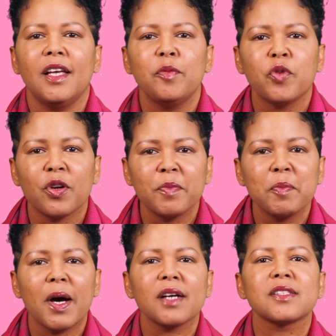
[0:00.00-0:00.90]
He brought me
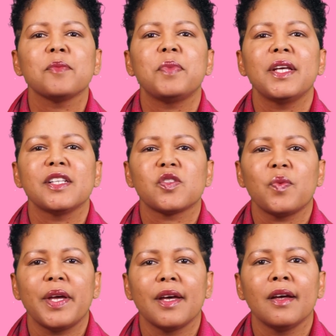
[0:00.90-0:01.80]
back to a place
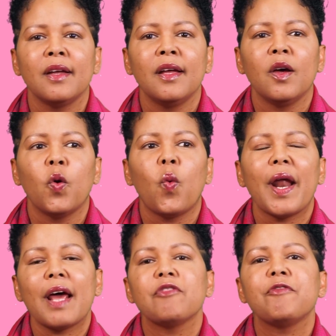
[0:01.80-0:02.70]
where
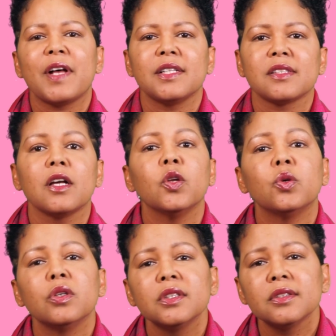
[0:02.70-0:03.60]
when I felt
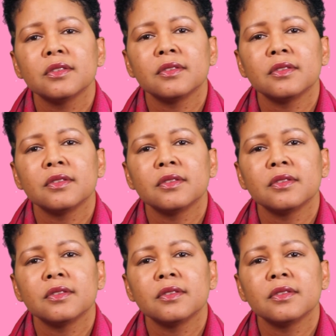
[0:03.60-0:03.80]
alone,